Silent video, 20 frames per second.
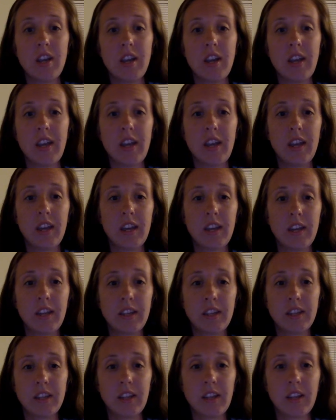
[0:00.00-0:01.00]

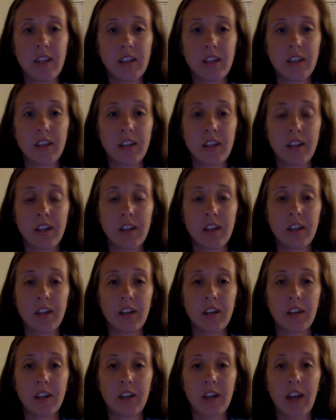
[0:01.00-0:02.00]
And
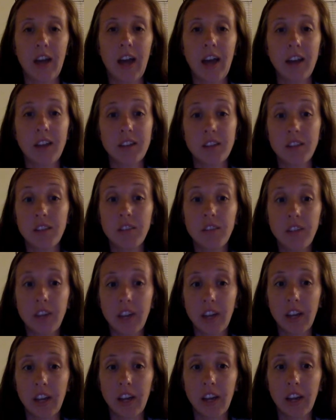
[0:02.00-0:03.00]
the
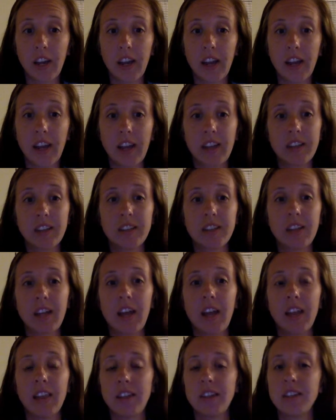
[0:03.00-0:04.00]
activity is
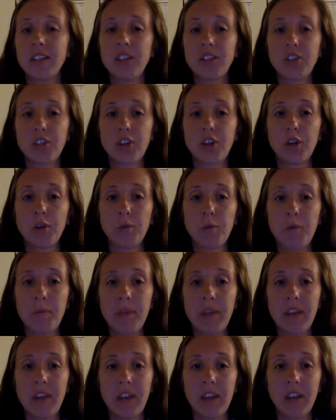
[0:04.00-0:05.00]
that the teacher will
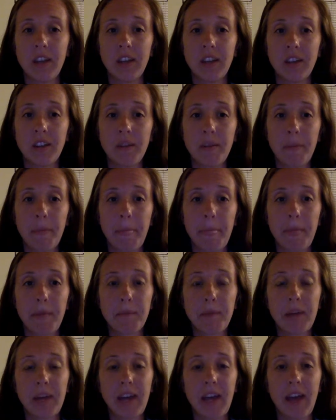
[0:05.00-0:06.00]
begin
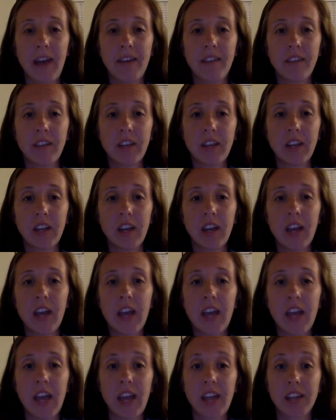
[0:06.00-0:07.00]
by having
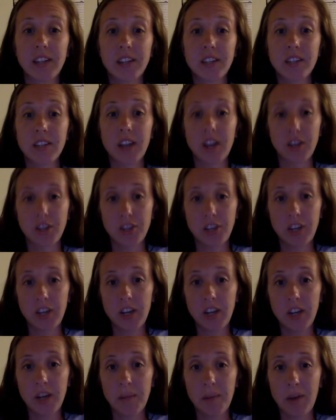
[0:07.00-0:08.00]
a
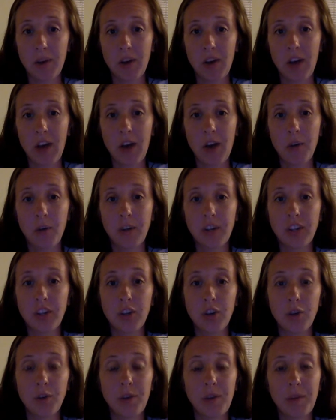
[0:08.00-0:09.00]
discussion about how we
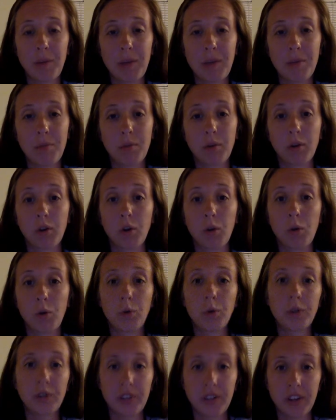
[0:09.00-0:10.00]
know that people are
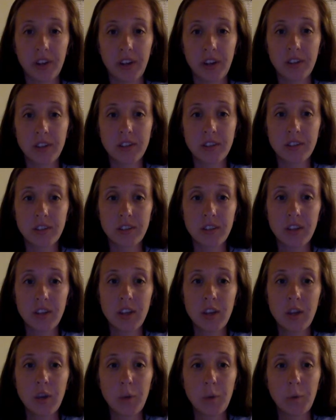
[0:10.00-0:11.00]
older than us,
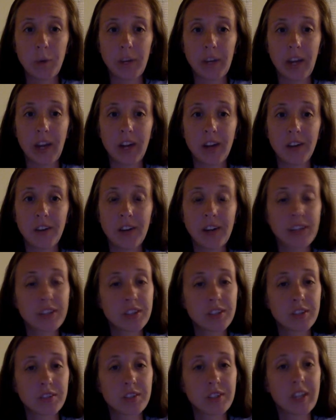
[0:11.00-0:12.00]
what
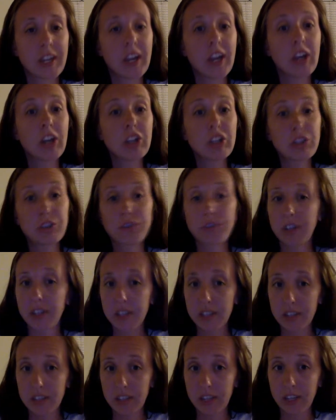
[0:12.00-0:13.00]

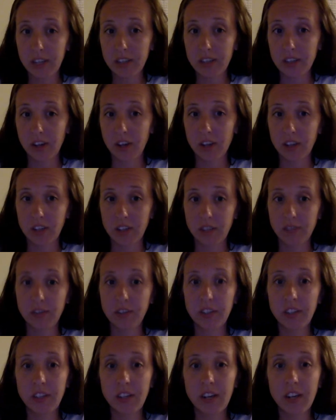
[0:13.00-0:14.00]
characteristics are
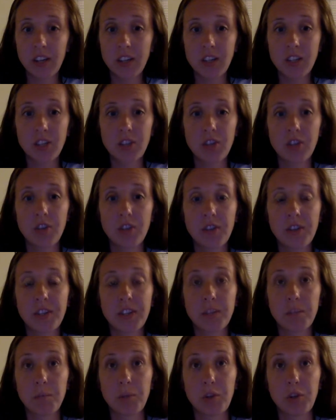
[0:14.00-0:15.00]
different than us to know that
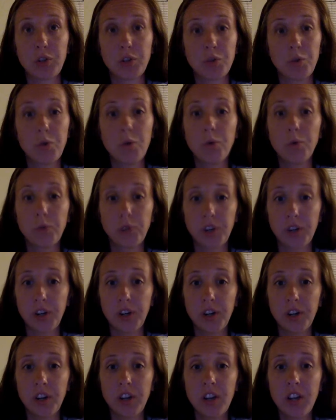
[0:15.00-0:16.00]
someone is older.